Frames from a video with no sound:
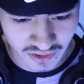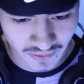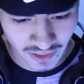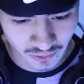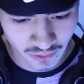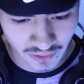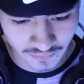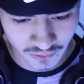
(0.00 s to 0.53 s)

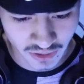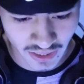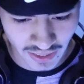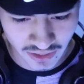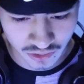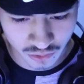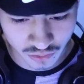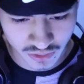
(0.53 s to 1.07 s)
However,
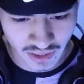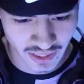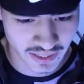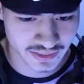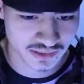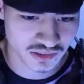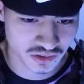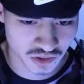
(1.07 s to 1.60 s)
I do
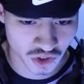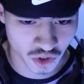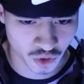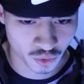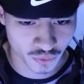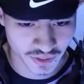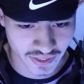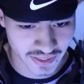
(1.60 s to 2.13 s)
not know